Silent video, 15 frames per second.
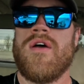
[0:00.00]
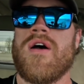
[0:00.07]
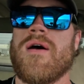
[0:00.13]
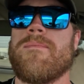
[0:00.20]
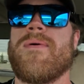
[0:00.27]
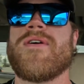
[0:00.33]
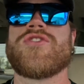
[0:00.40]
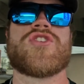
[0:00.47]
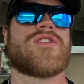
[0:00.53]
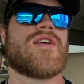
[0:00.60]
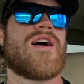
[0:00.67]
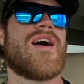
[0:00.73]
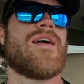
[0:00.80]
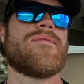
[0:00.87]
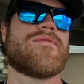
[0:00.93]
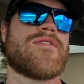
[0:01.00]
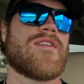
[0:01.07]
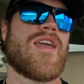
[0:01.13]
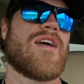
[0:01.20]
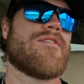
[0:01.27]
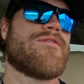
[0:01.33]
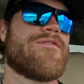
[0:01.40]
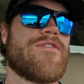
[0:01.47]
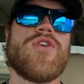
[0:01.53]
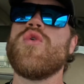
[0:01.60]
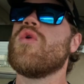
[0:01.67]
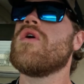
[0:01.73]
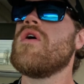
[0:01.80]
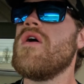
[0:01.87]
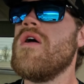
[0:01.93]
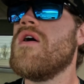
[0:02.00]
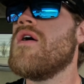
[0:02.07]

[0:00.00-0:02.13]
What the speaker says: a bunch of times to get fuel.